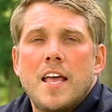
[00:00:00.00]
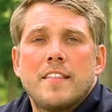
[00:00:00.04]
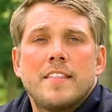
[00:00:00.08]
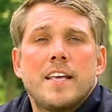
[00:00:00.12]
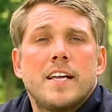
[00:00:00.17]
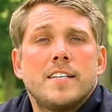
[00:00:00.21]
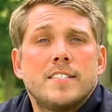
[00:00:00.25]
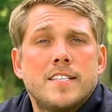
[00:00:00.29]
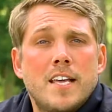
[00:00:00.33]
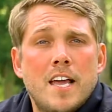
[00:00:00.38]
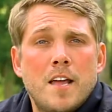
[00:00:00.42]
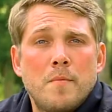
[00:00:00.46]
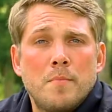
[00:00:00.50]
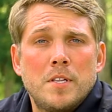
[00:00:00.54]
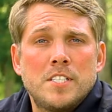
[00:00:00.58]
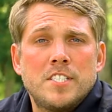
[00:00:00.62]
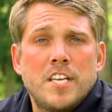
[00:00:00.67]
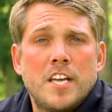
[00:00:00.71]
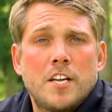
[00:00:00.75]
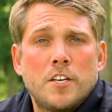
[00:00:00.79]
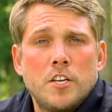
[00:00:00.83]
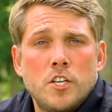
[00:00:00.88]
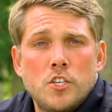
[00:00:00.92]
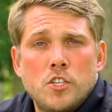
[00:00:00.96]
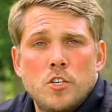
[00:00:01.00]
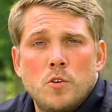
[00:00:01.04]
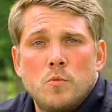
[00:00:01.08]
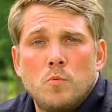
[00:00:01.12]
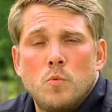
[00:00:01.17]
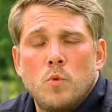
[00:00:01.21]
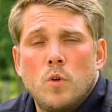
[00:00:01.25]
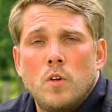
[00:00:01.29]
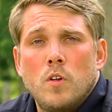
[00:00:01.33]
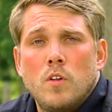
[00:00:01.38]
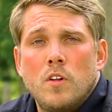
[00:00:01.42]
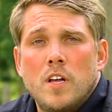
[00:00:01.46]
At that time, the
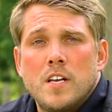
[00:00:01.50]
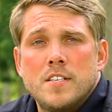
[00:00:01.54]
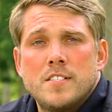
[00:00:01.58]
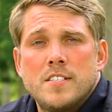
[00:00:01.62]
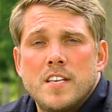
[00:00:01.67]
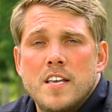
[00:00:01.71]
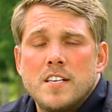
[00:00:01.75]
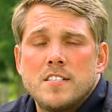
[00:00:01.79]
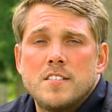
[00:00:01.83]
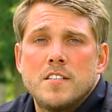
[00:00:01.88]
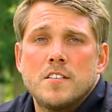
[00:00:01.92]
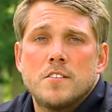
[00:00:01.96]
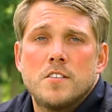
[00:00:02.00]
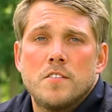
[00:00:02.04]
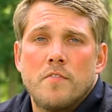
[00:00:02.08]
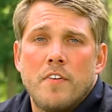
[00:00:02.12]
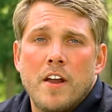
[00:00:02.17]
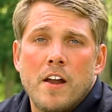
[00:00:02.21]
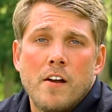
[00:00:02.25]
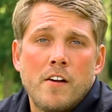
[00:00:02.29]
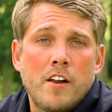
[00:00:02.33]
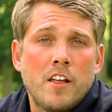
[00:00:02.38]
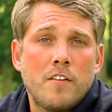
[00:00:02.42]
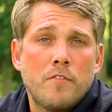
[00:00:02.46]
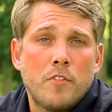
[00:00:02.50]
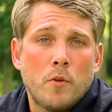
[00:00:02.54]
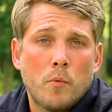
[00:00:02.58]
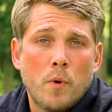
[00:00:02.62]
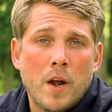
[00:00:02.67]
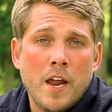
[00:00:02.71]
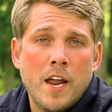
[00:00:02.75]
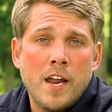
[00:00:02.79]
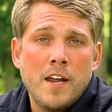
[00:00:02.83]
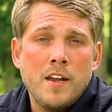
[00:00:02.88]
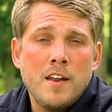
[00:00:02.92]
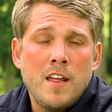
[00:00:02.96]
technician will assess the severity of
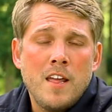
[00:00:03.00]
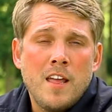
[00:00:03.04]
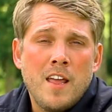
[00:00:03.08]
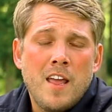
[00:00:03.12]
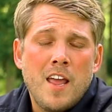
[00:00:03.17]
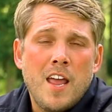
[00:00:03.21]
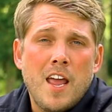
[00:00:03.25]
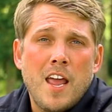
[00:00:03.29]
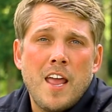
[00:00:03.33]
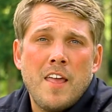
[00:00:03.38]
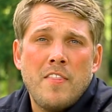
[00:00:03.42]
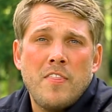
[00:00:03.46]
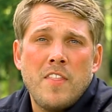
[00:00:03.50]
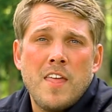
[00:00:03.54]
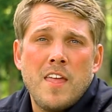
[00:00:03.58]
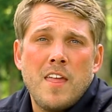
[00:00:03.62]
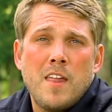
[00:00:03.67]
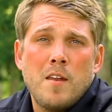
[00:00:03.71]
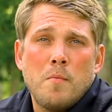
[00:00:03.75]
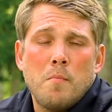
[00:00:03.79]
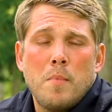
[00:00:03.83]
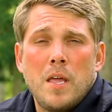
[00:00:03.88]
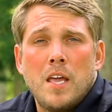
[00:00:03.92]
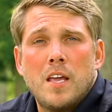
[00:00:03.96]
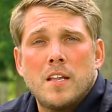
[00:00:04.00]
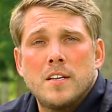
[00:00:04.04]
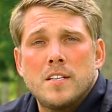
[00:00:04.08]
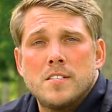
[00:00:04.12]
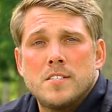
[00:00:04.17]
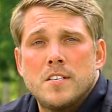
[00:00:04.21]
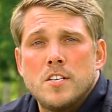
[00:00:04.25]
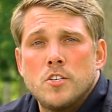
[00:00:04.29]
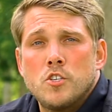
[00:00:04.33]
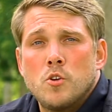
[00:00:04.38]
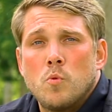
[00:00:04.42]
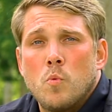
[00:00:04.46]
the rain and then make a
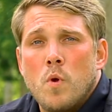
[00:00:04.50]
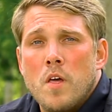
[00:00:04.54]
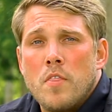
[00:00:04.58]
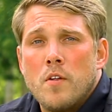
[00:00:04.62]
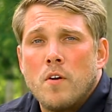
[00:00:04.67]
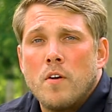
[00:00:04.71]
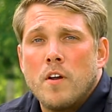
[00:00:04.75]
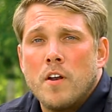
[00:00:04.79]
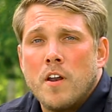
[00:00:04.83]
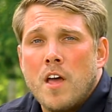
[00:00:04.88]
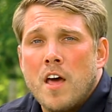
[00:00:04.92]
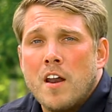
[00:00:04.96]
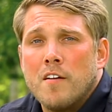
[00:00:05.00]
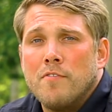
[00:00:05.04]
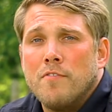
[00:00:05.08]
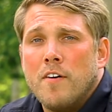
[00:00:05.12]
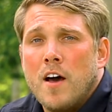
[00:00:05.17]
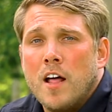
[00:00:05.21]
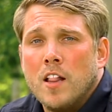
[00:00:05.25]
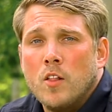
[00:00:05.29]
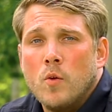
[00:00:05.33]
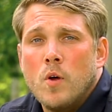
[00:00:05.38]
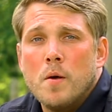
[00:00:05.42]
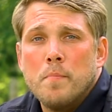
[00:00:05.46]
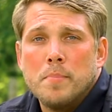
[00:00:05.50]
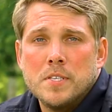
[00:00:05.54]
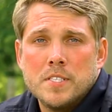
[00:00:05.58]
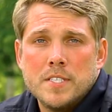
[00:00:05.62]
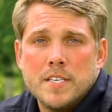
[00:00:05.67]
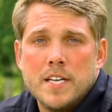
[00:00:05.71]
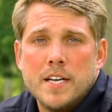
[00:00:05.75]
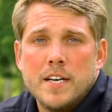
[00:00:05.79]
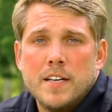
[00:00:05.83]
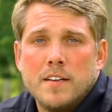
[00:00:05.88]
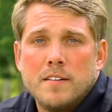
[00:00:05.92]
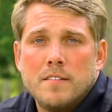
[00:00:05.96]
decision whether or not a follow-up
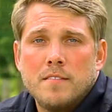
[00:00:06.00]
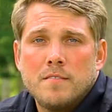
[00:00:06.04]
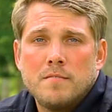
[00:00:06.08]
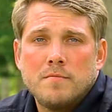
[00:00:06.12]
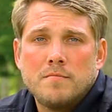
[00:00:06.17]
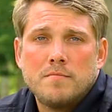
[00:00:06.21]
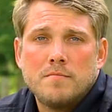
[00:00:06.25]
is needed.